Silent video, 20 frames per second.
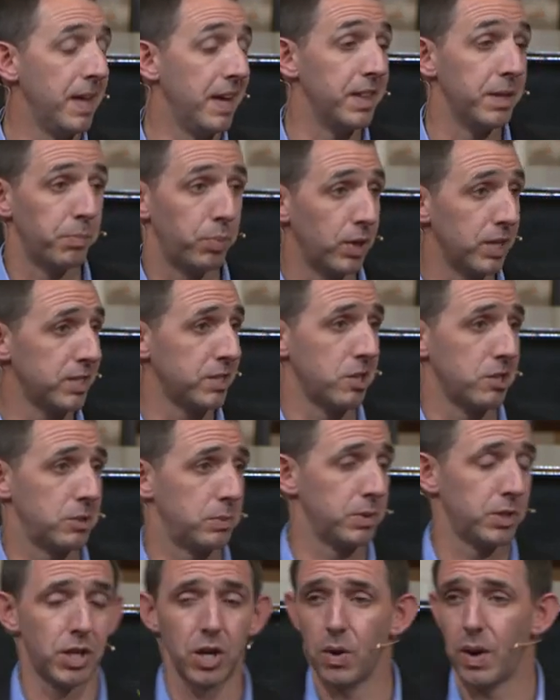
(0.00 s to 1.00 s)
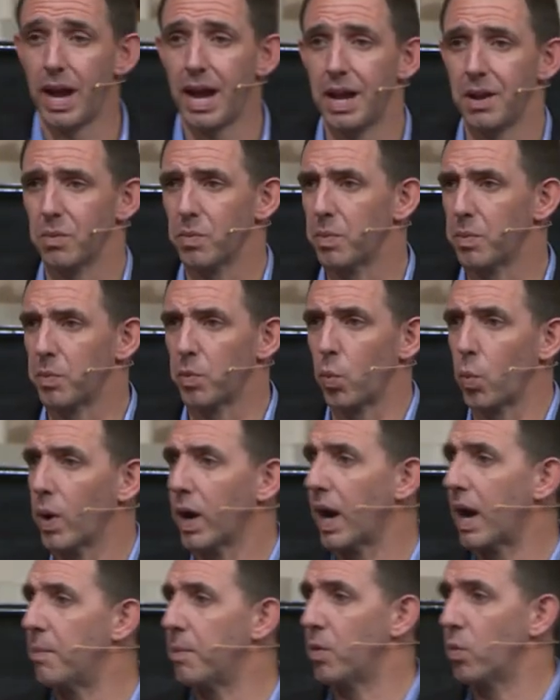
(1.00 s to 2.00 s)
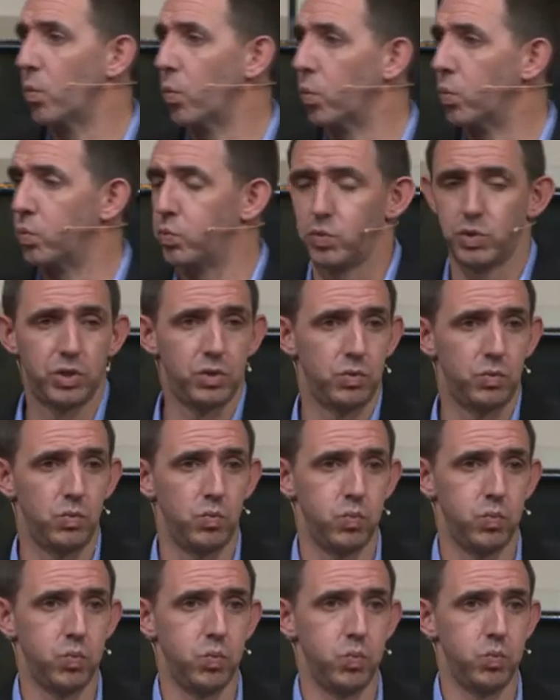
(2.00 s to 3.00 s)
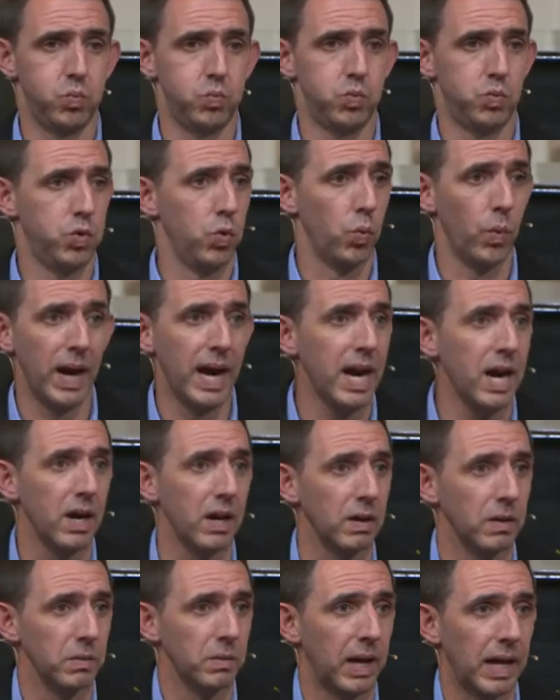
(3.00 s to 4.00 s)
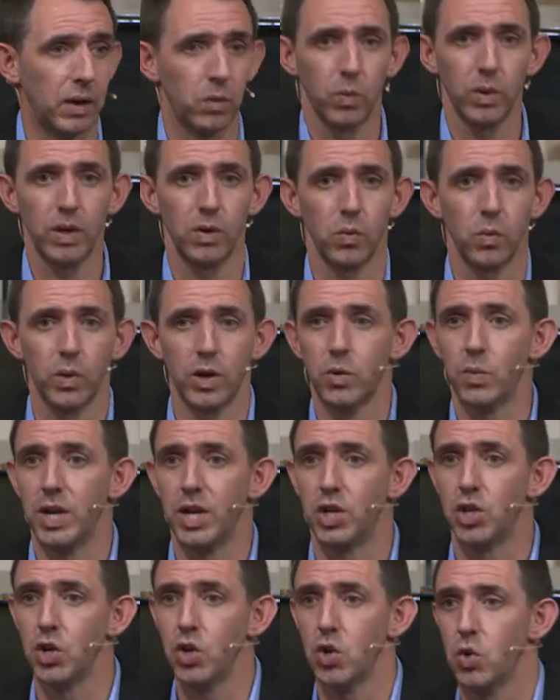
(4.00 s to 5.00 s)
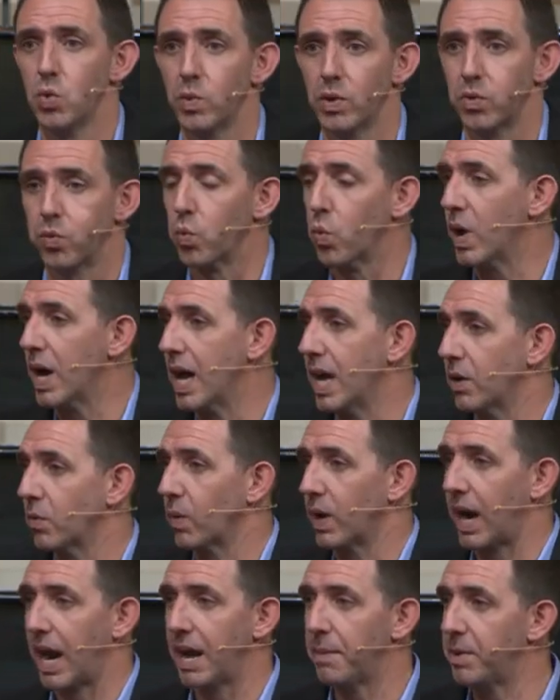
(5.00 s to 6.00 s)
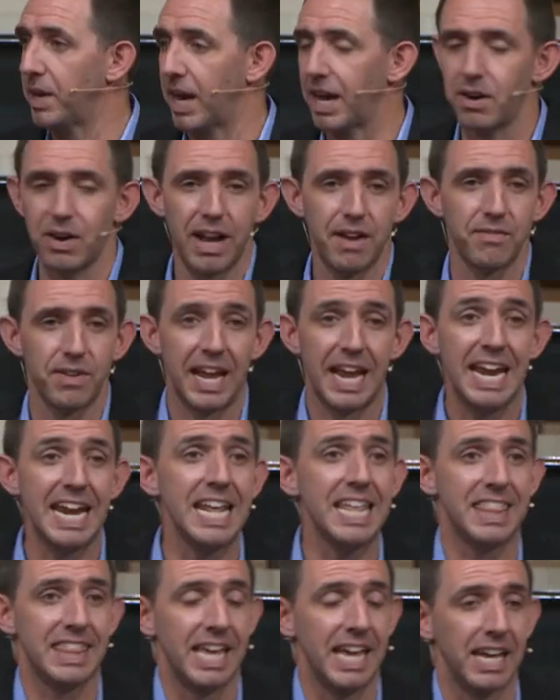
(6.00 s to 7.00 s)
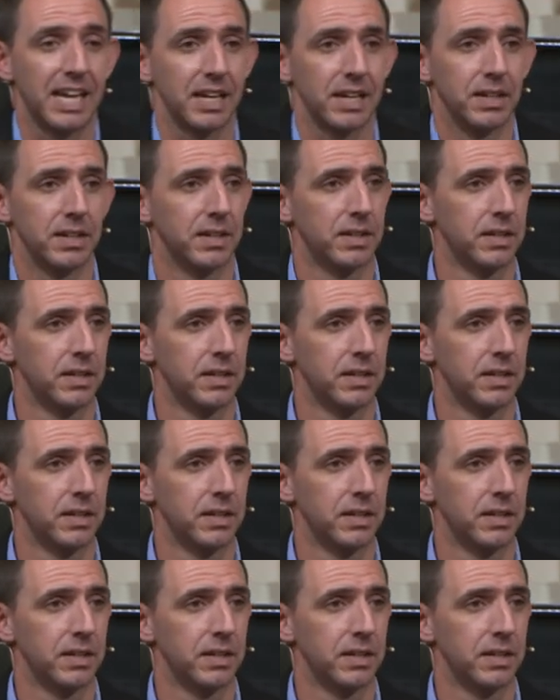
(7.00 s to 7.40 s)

And the prisoners would go, Hey, where, I mean, to where? Like, what, what do we do with what? Well, I mean, I don't have anything.